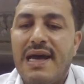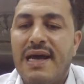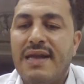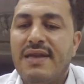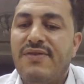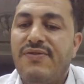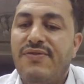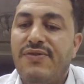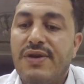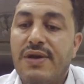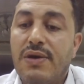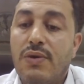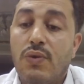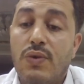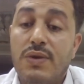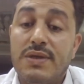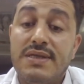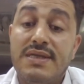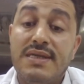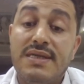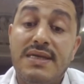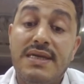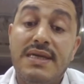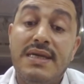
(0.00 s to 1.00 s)
and
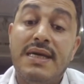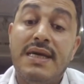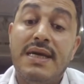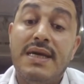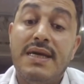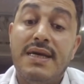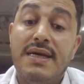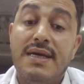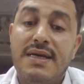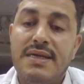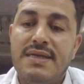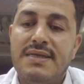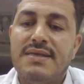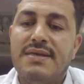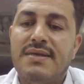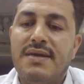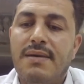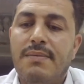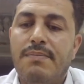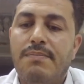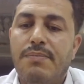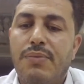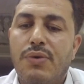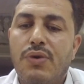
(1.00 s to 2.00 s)
frequency
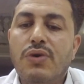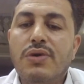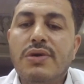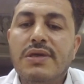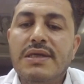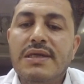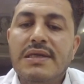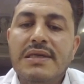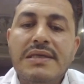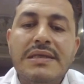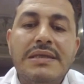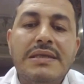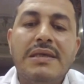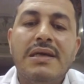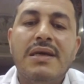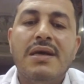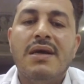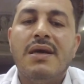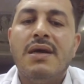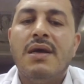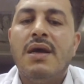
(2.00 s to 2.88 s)
is important.